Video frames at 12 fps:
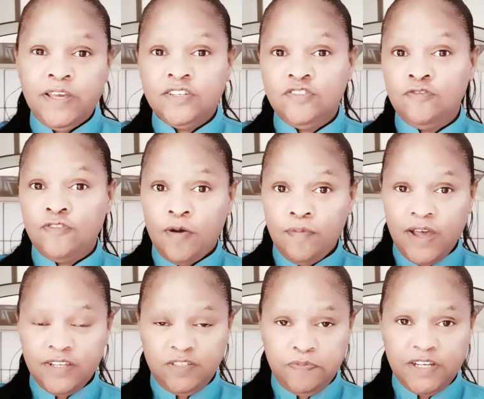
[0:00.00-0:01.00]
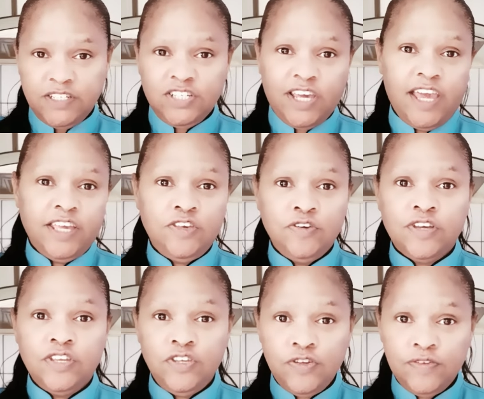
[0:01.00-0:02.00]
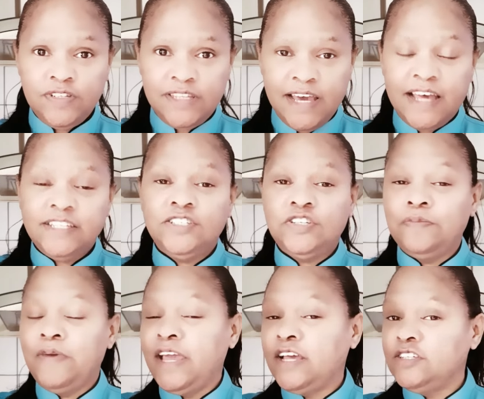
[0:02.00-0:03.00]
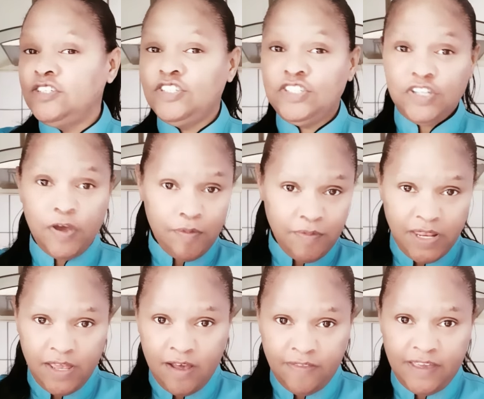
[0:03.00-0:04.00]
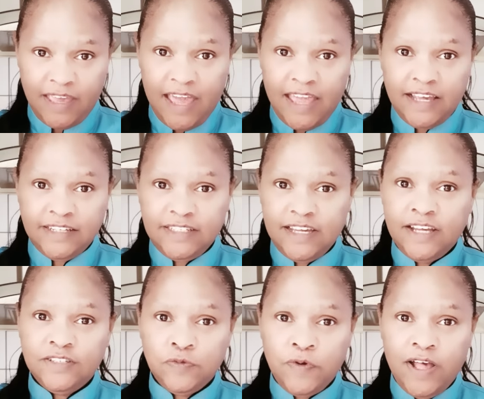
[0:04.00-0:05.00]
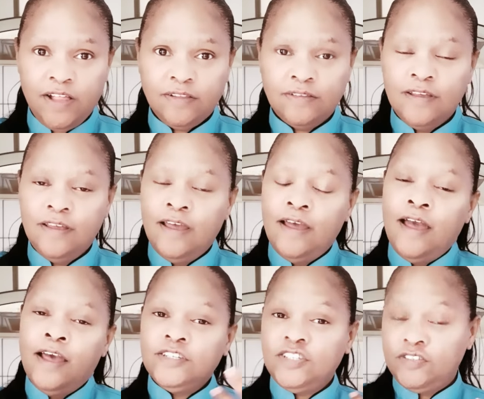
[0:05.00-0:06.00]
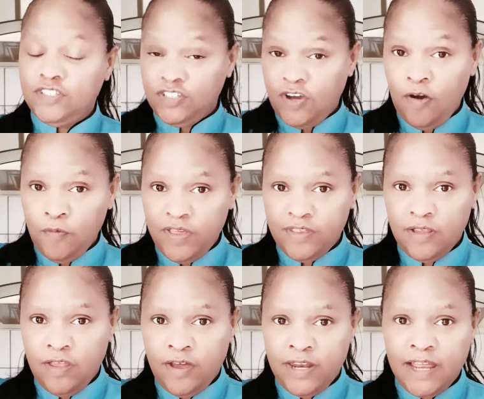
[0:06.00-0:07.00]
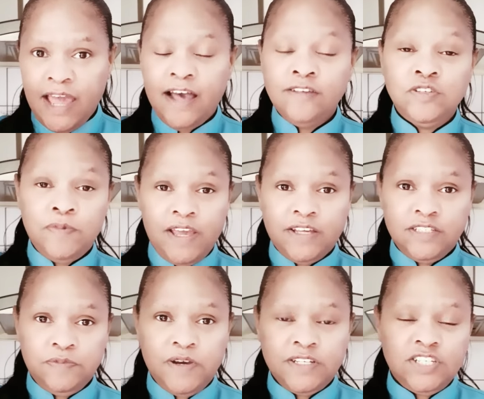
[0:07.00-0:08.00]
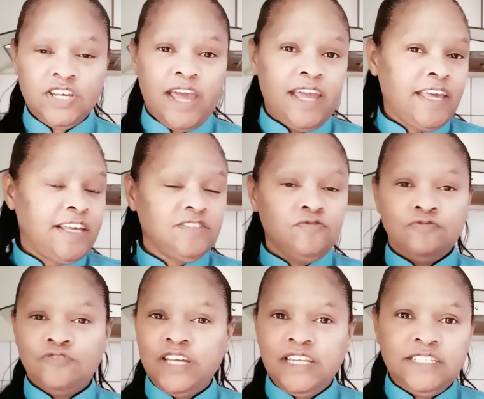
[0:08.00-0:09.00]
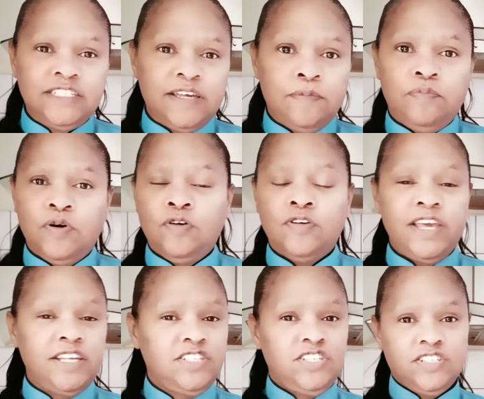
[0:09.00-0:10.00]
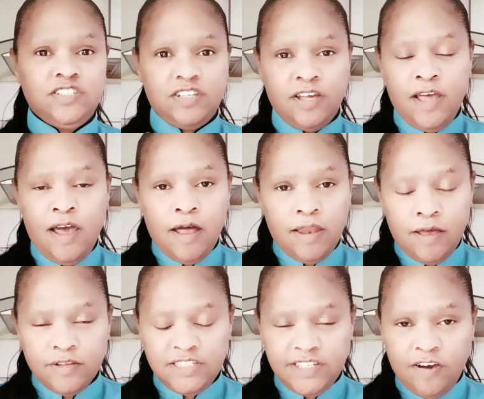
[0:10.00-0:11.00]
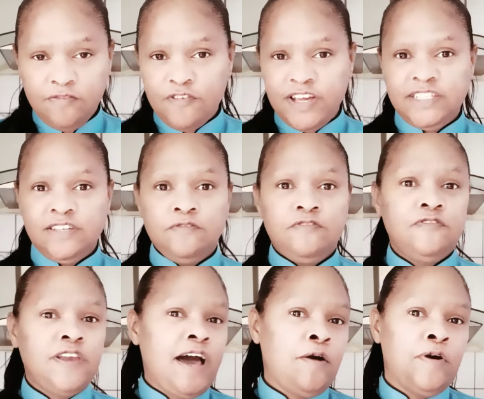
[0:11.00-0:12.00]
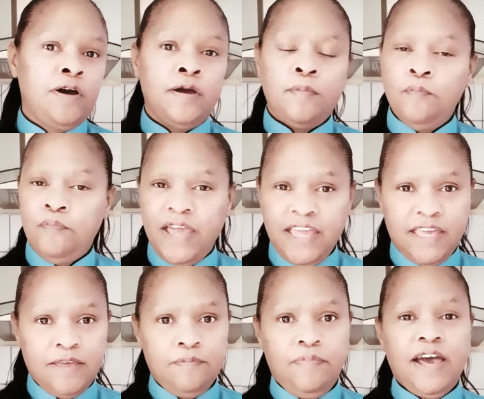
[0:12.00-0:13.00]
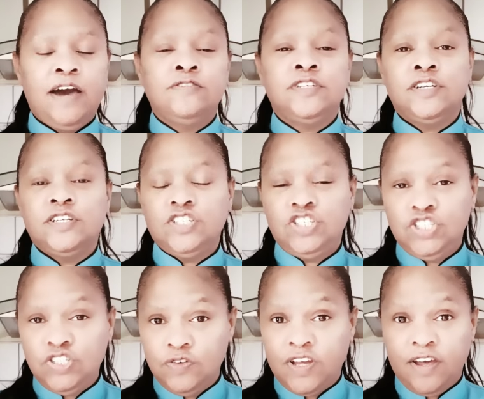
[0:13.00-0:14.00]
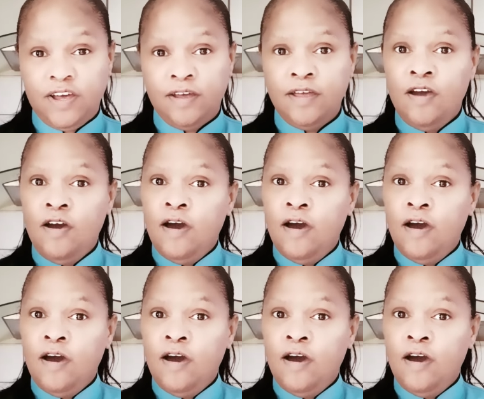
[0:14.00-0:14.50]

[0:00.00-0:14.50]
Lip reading: because from a sponge cake, you can use that to make so many other cakes as well. So start with learning how to make a sponge cake. It's really simple. It's just self-raising flour, baking powder, sugar,